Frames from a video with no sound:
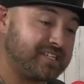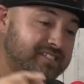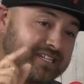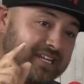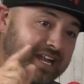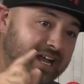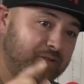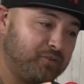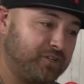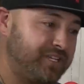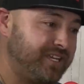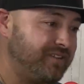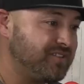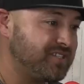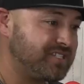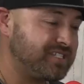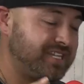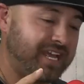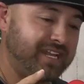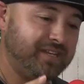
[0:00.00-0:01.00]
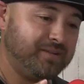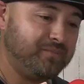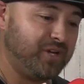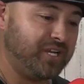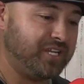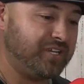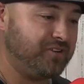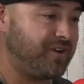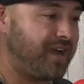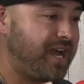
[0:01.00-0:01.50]
and I will give this to anybody
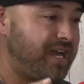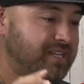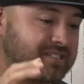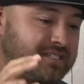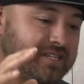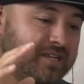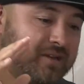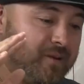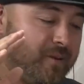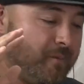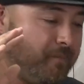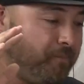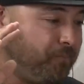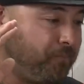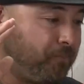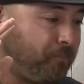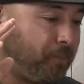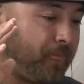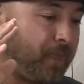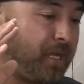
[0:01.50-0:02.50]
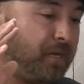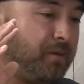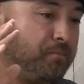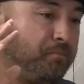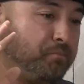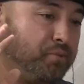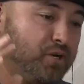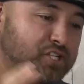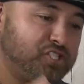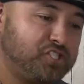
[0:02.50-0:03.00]
who asks
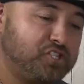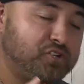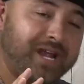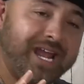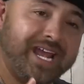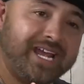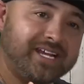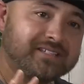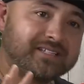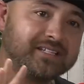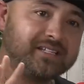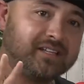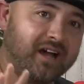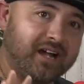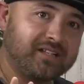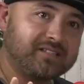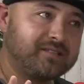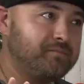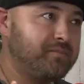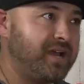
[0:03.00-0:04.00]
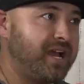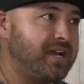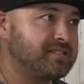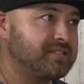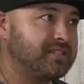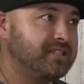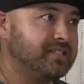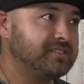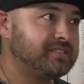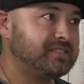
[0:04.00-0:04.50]
Put your eggs in lots of
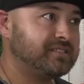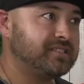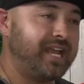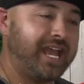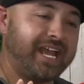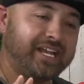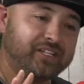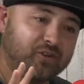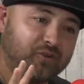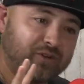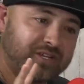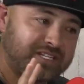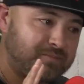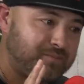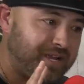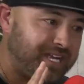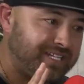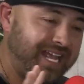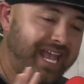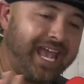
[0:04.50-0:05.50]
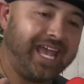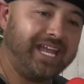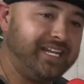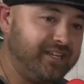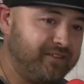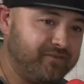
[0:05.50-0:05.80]
baskets yes. and don't expect any of